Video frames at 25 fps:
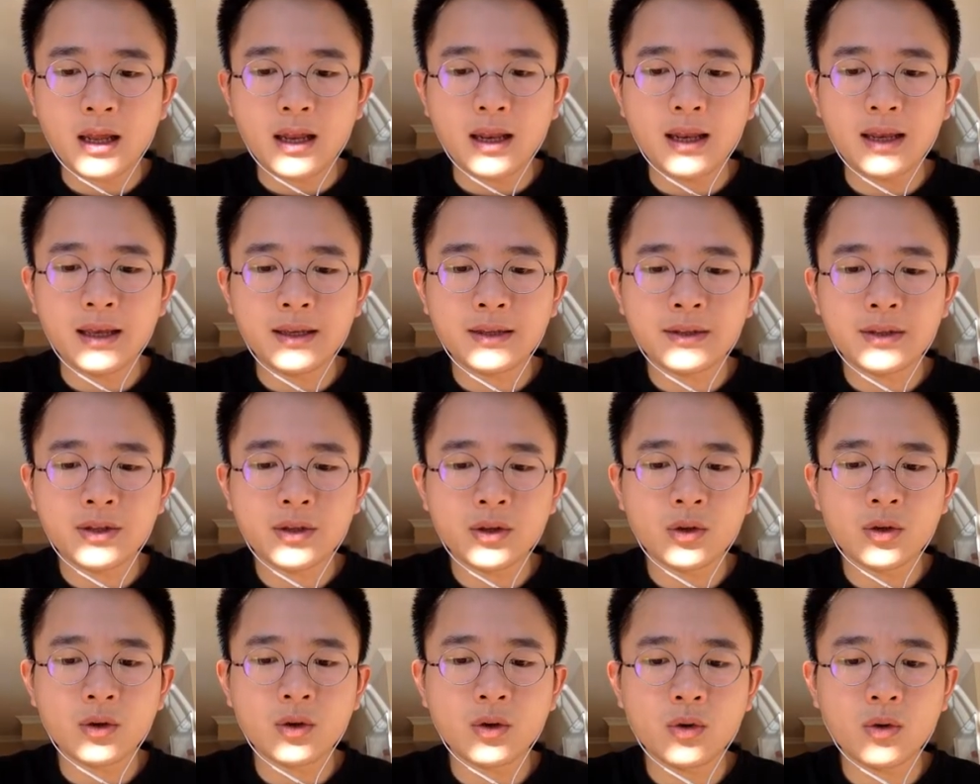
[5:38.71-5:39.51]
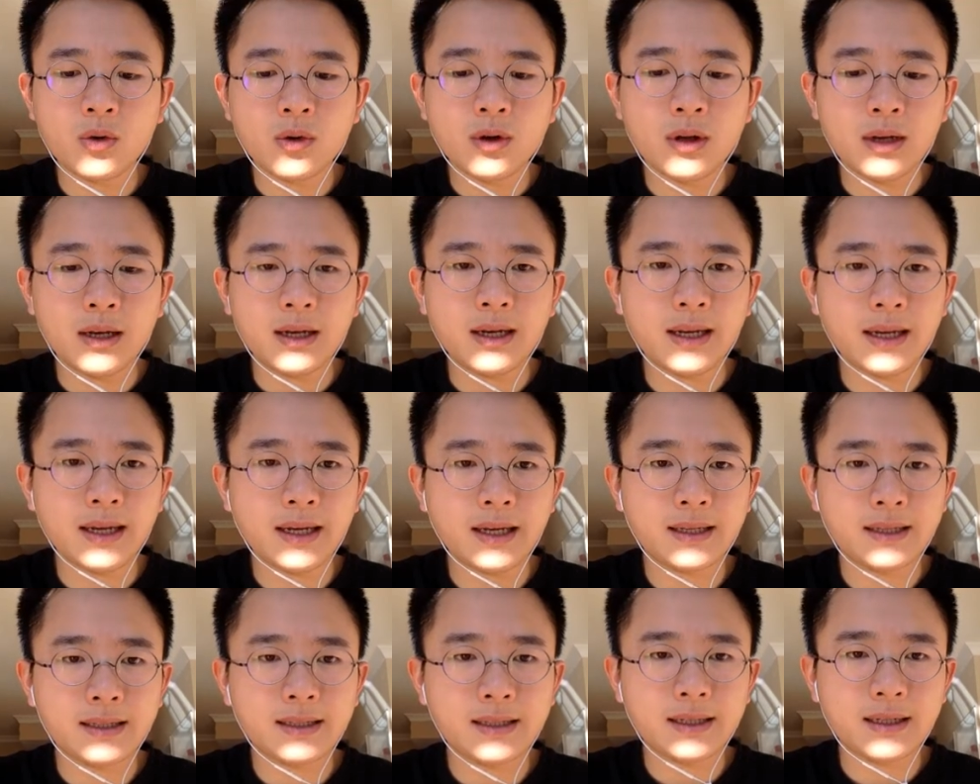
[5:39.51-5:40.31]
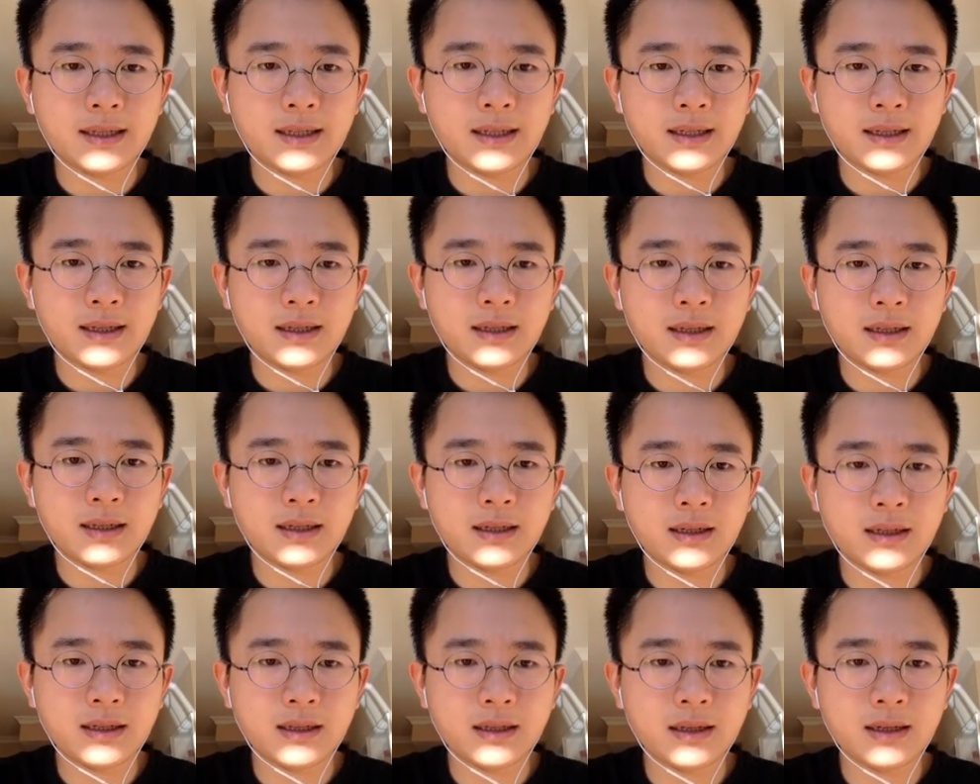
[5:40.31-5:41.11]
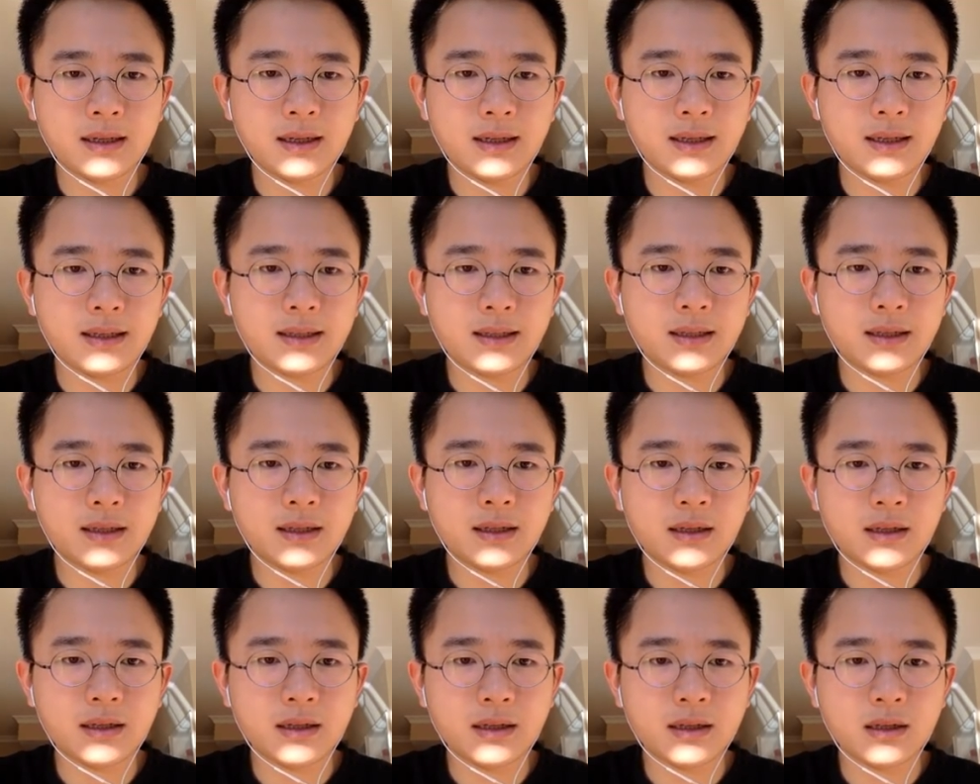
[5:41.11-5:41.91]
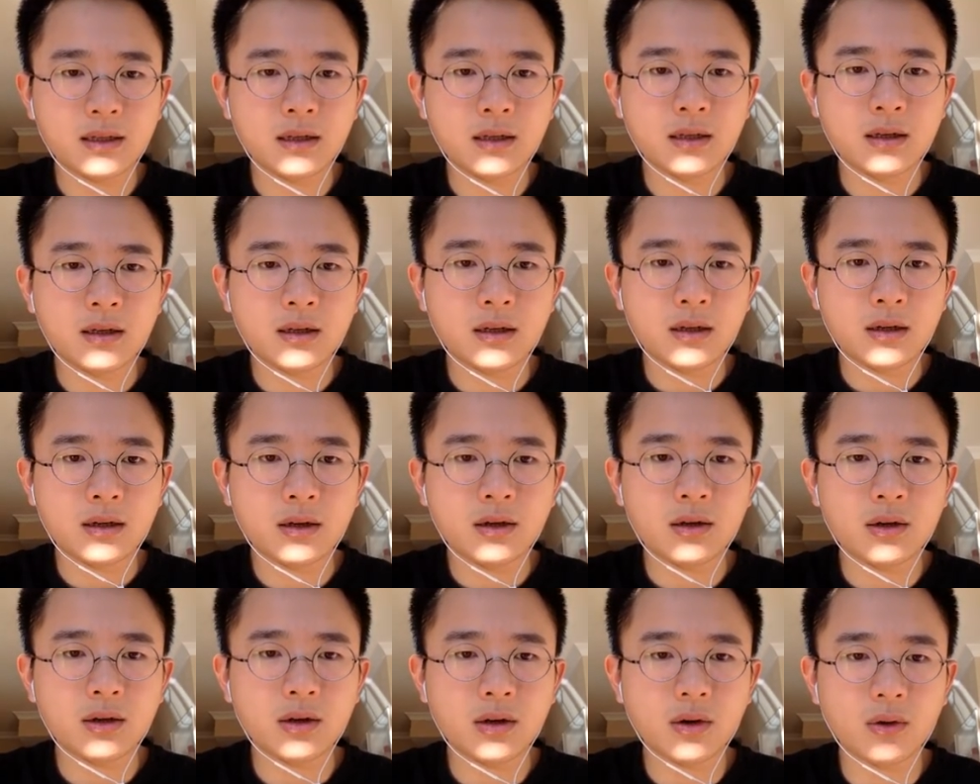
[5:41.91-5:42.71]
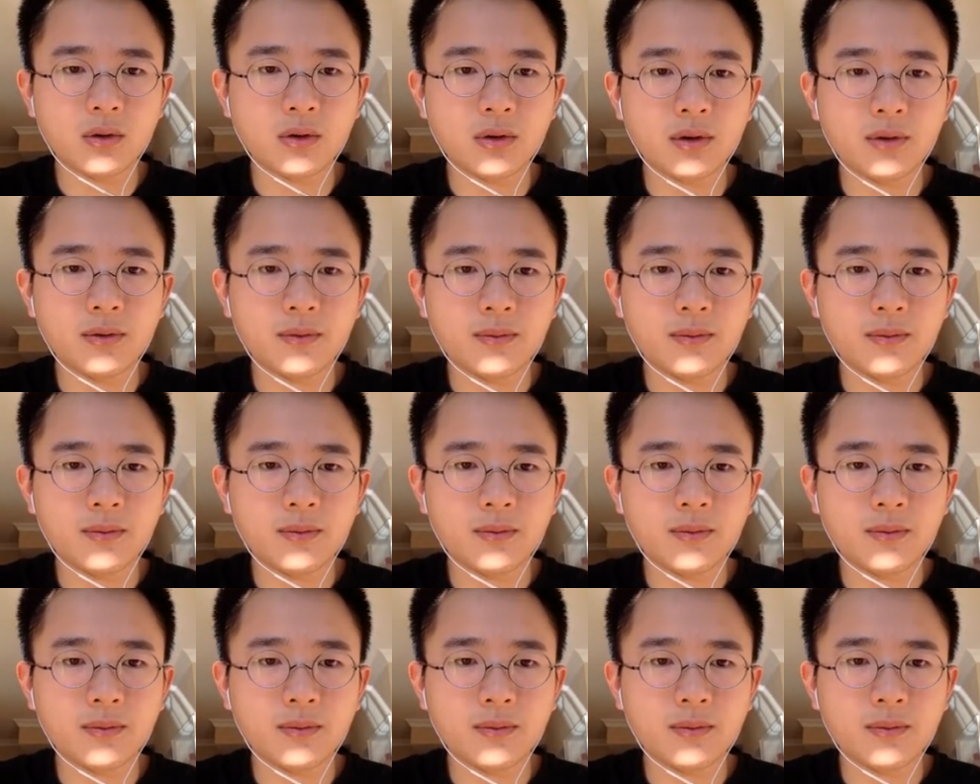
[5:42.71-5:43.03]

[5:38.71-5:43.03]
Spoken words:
Let's do linked list node.